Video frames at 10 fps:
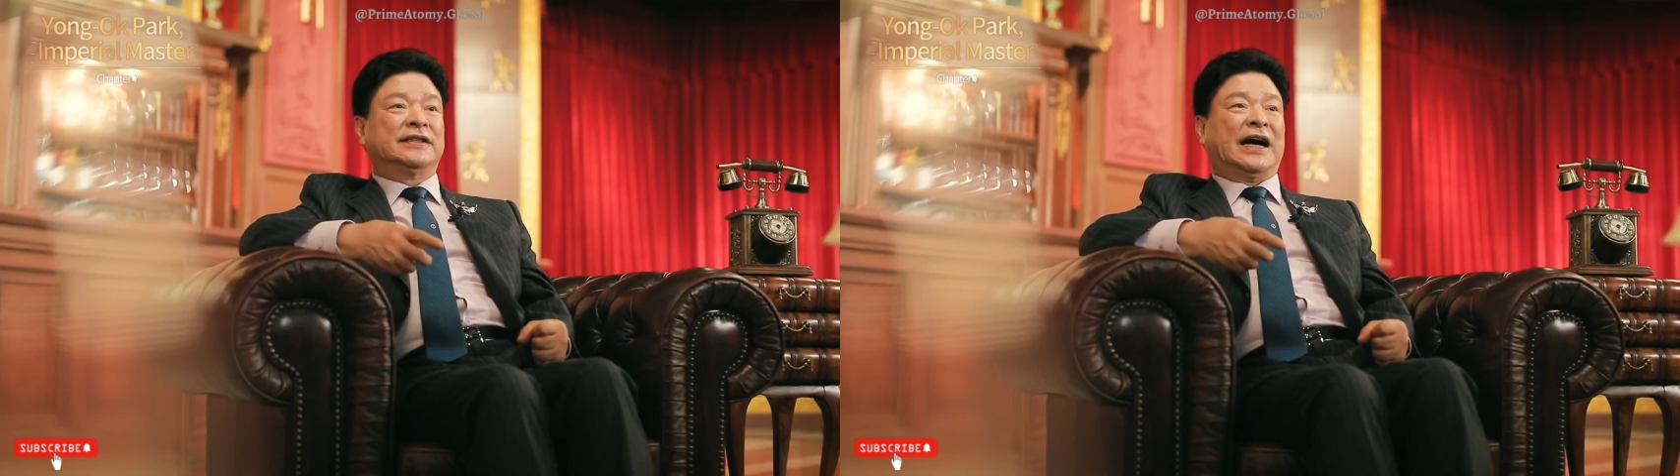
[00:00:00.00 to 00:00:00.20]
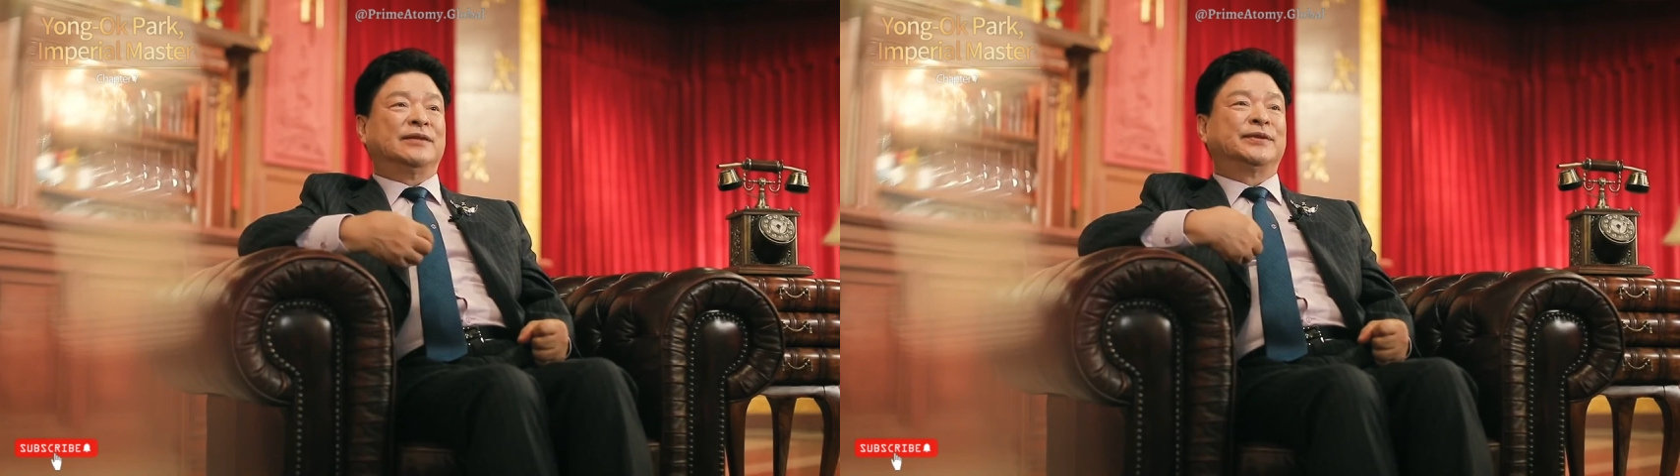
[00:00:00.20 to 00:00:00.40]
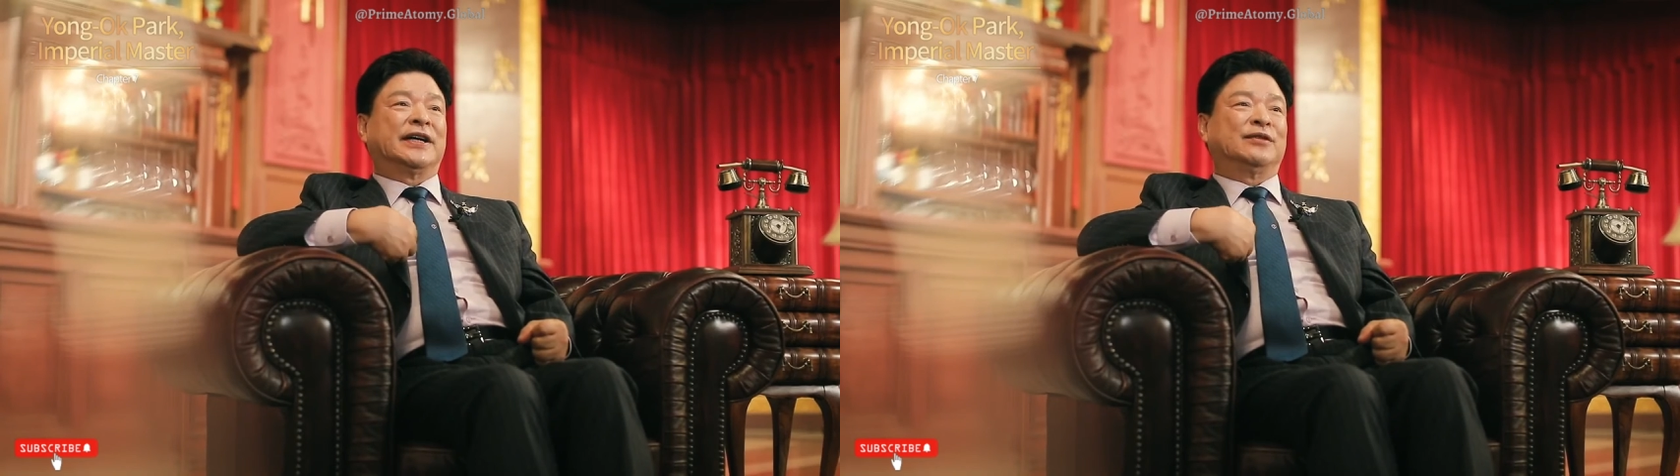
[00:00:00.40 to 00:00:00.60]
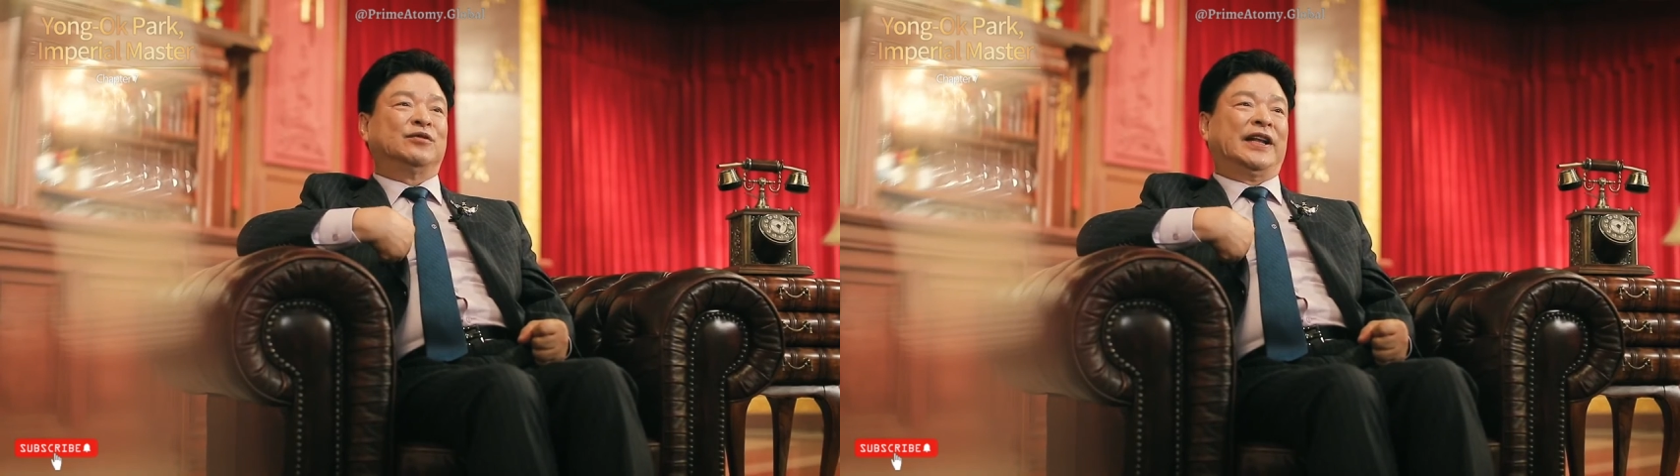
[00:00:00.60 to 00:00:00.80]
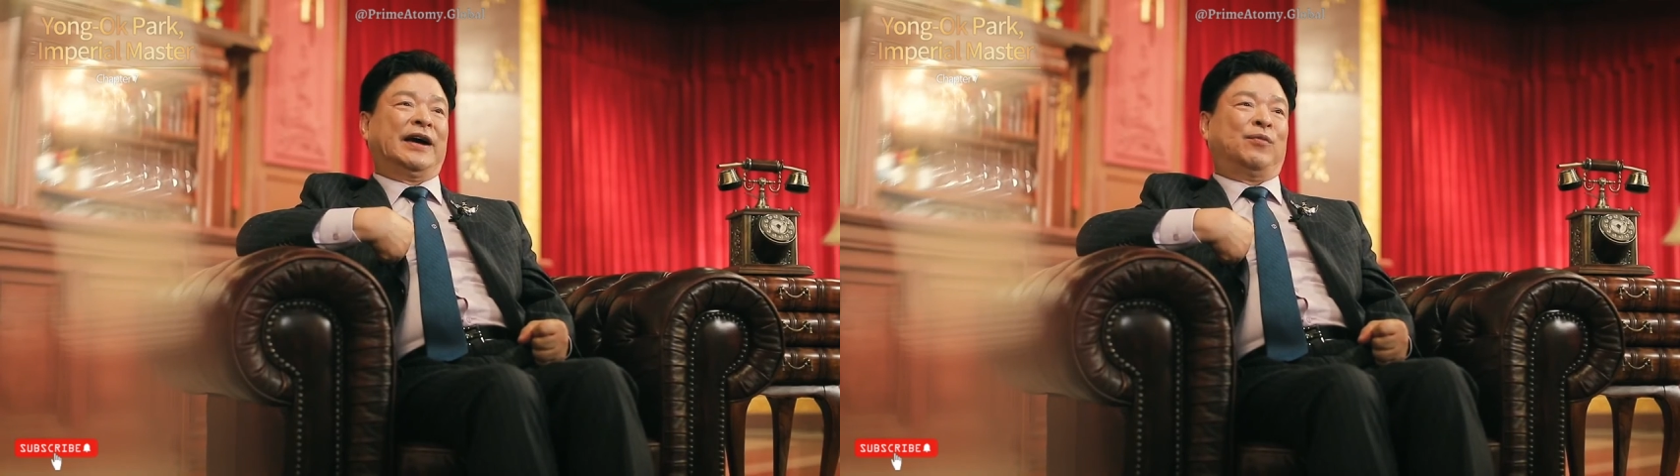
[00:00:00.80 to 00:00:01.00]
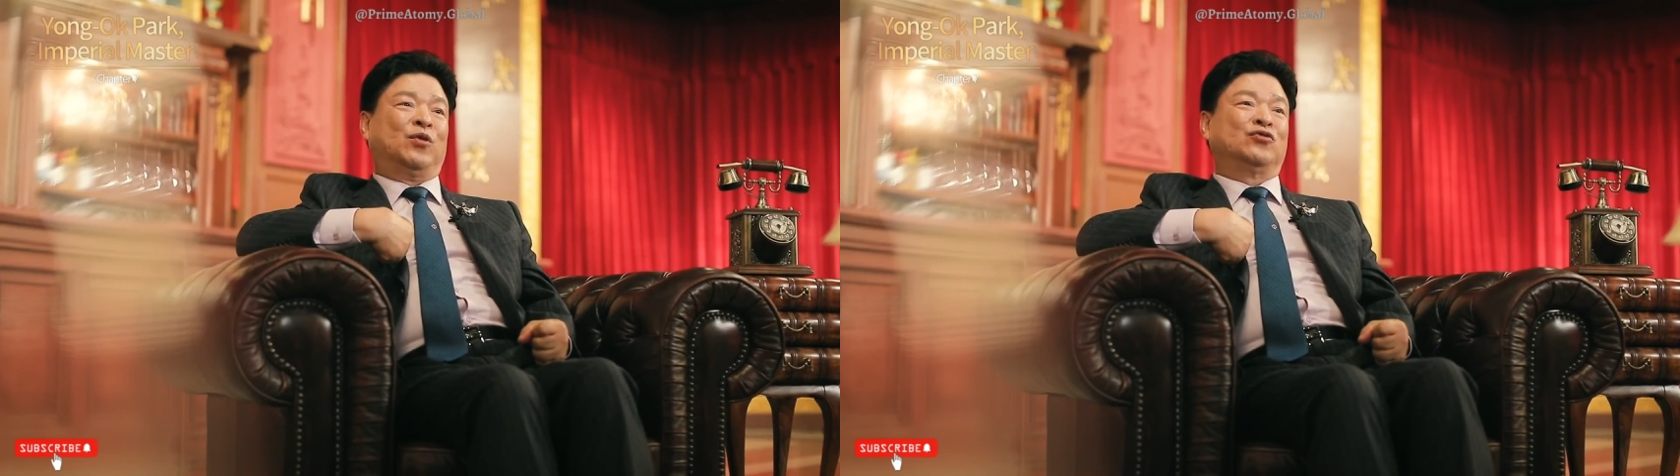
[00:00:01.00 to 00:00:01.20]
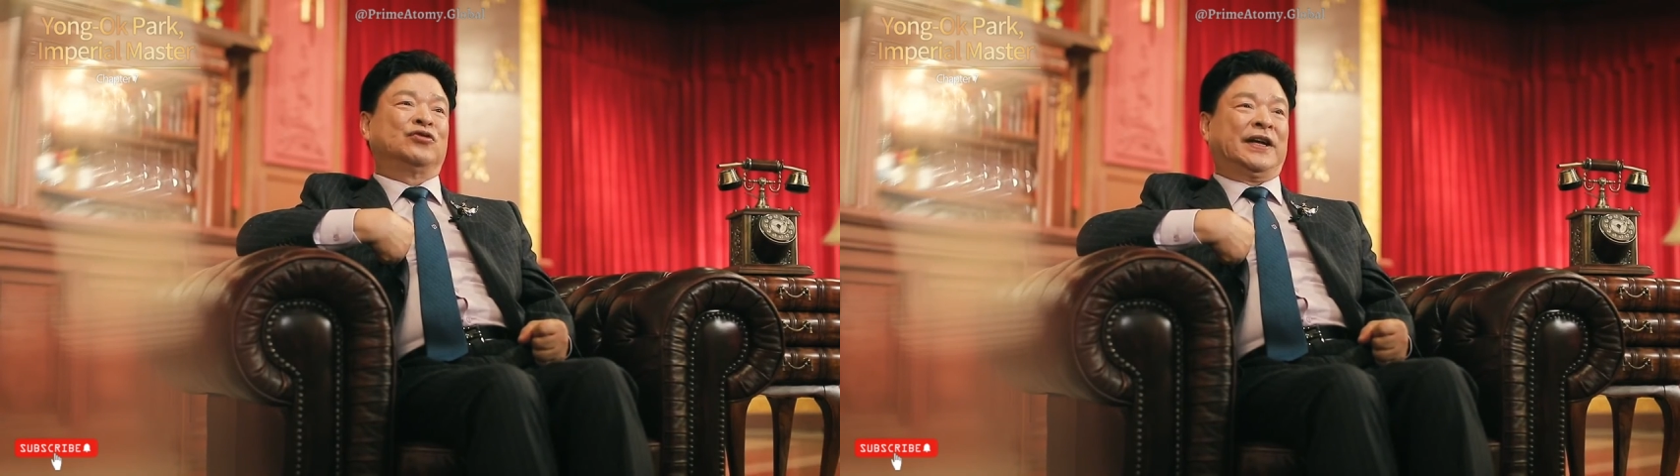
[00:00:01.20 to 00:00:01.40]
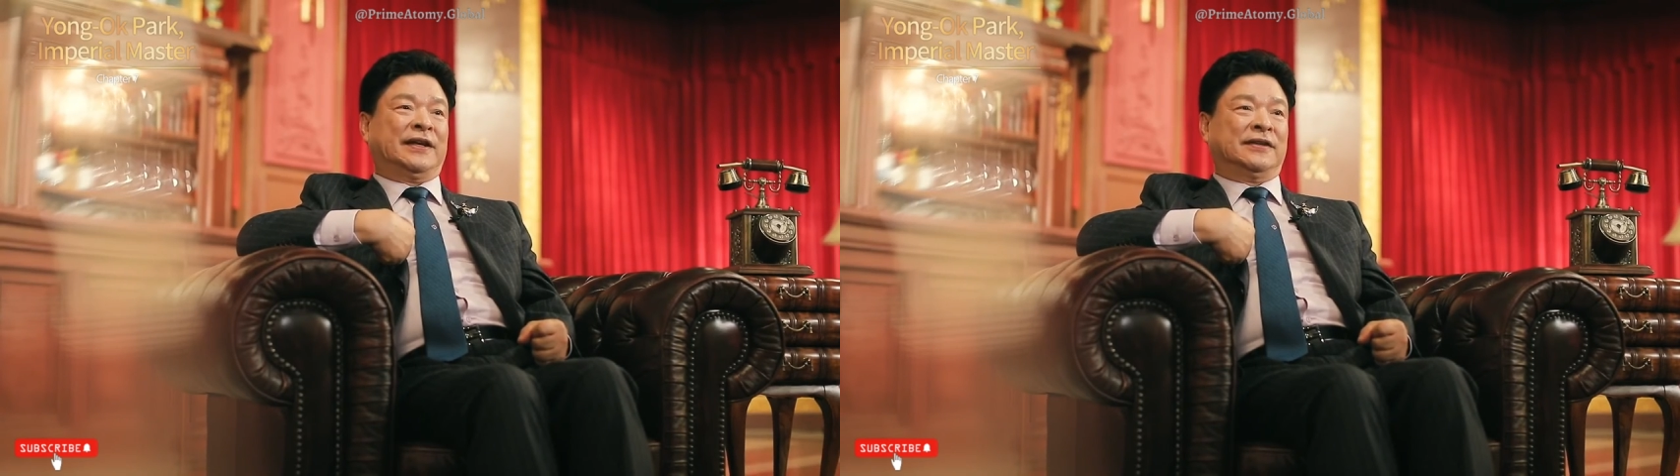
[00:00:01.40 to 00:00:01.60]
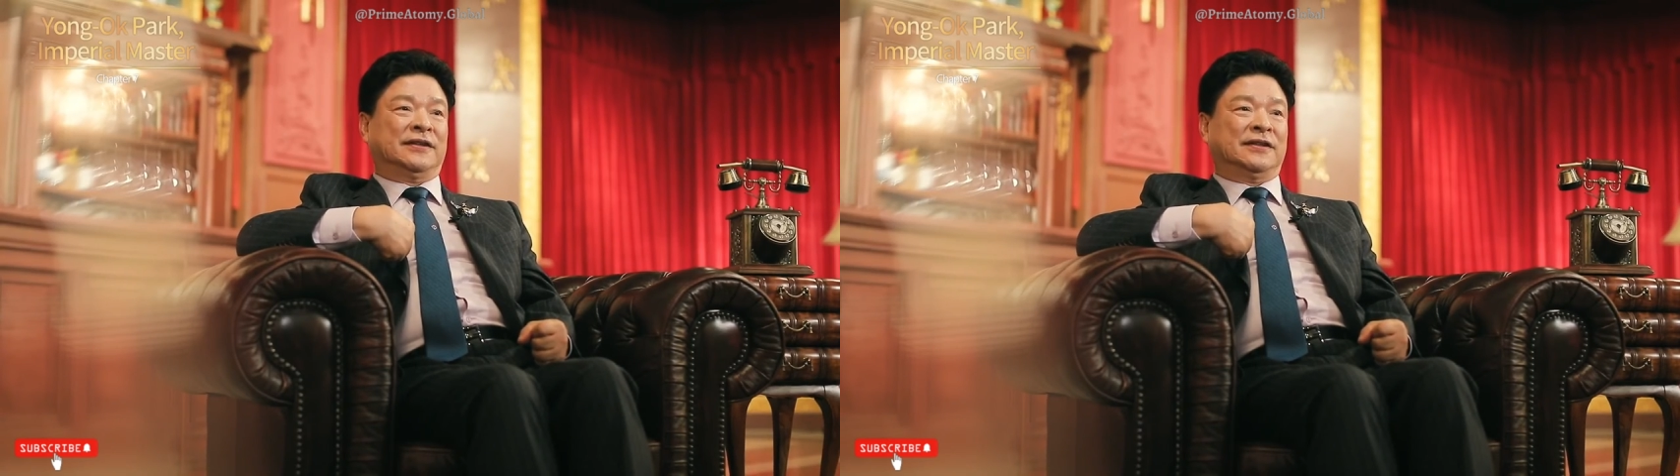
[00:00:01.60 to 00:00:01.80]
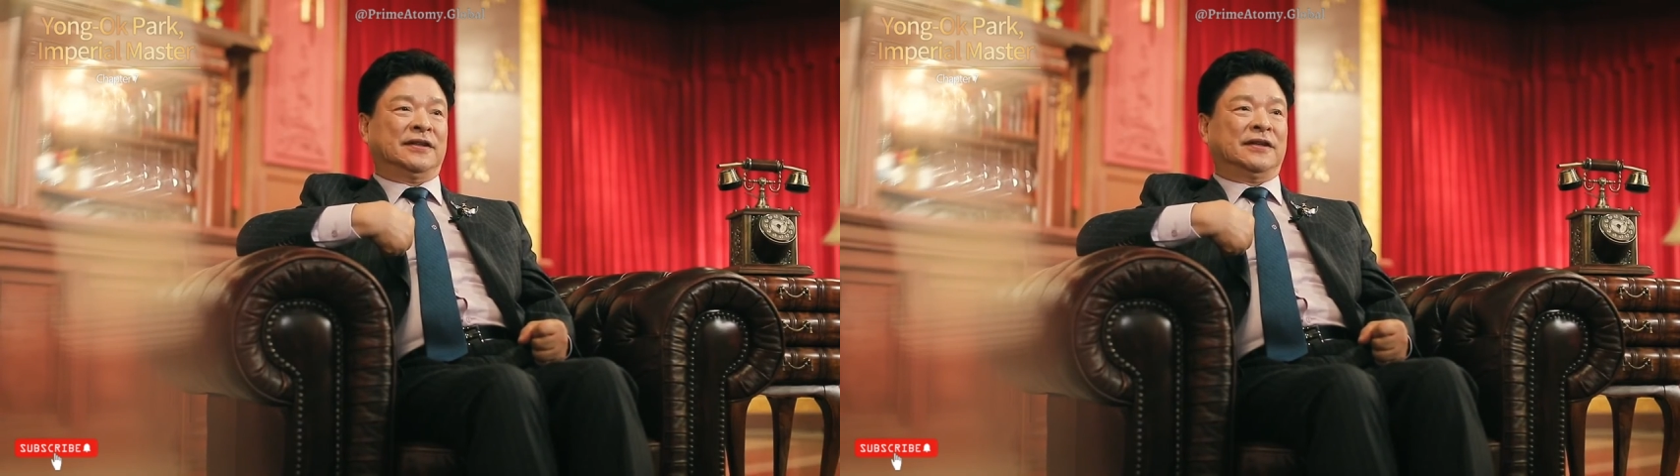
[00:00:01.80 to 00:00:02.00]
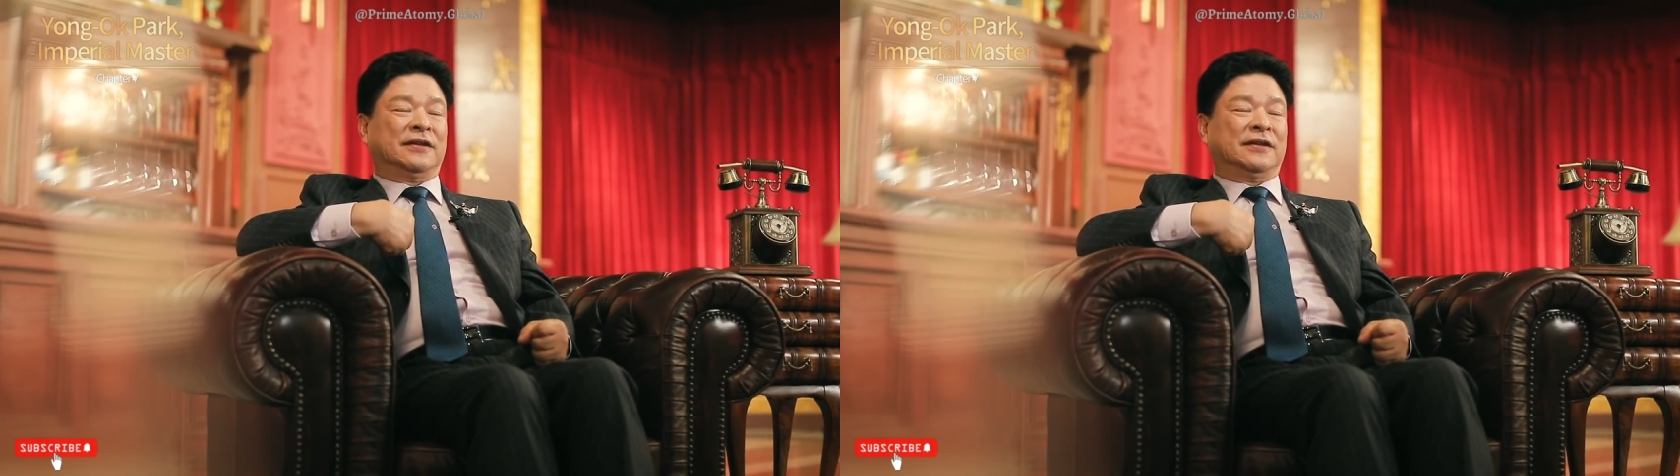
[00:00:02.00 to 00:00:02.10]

I can change it to a beautiful heart.